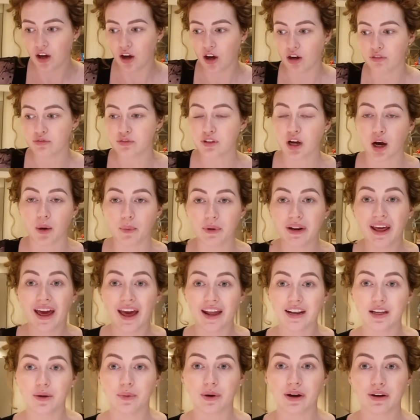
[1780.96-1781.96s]
of going
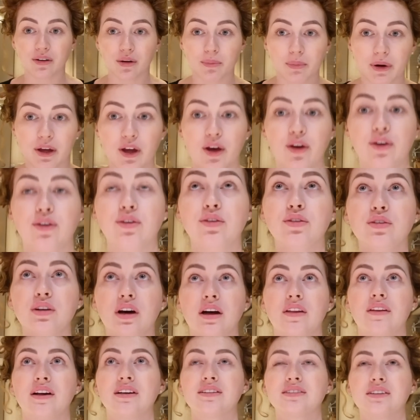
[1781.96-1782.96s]
anywhere on my own,
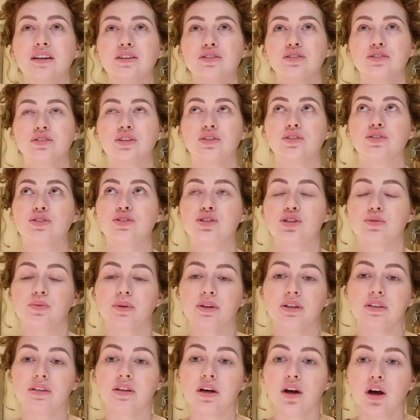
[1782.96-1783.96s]
and that sounds so
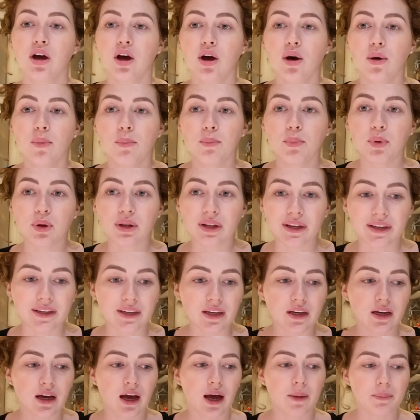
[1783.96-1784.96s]
stupid, but like,
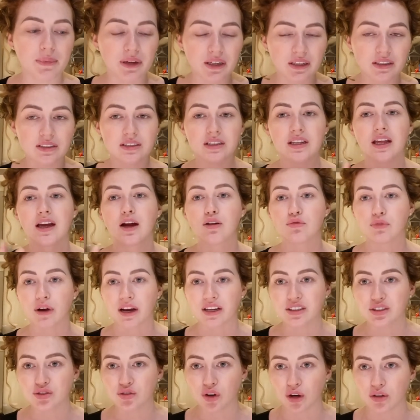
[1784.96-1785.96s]
I mean as in like a
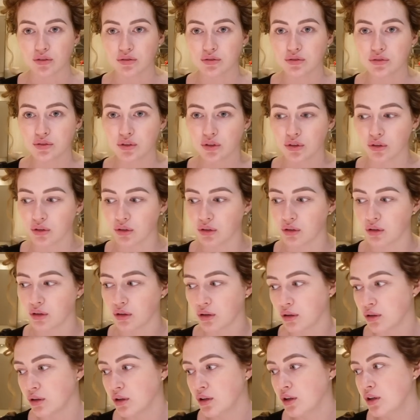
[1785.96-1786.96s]
restaurant
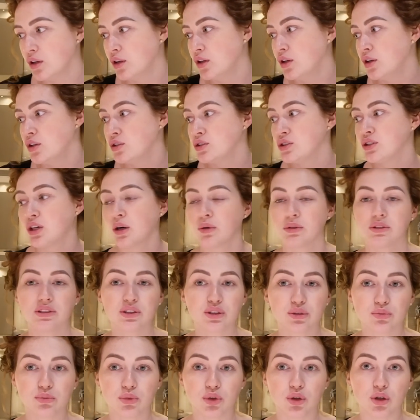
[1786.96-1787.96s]
or going
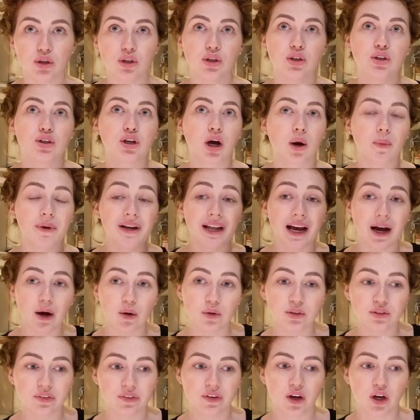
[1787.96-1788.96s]
to a mall or going
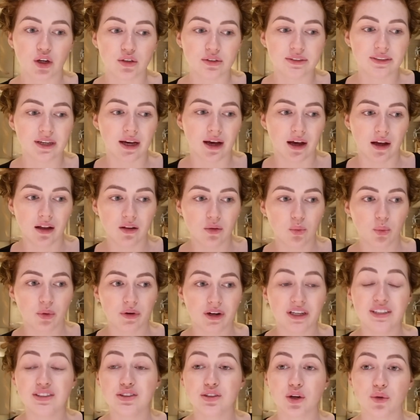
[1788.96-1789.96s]
out of a hotel where
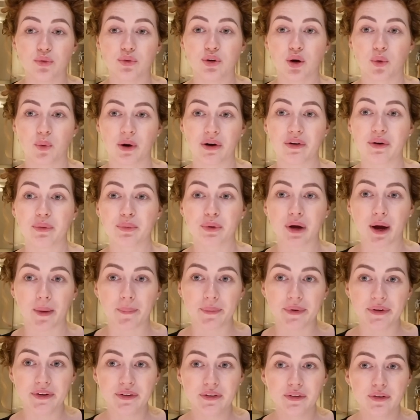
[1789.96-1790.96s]
I don't know where I'm
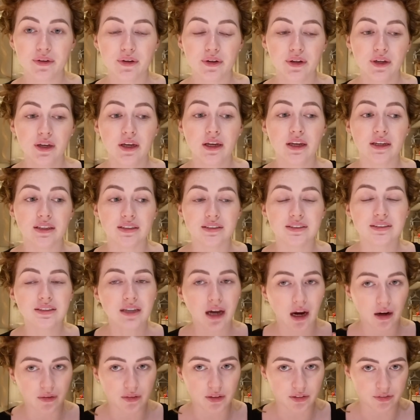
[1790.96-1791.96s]
going, it
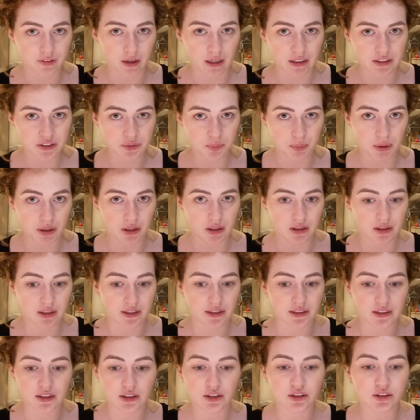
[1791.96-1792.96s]
terrifies me
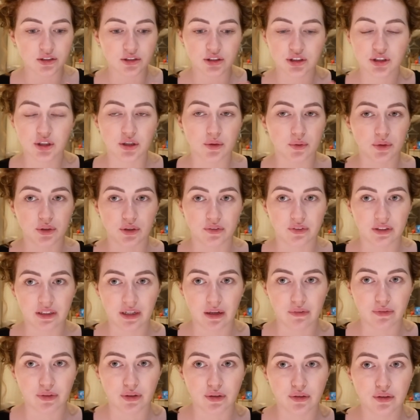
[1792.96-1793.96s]
like to another
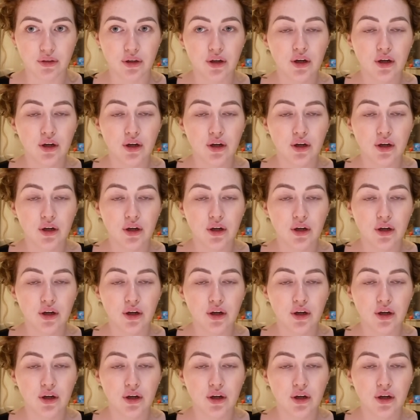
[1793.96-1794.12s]
level.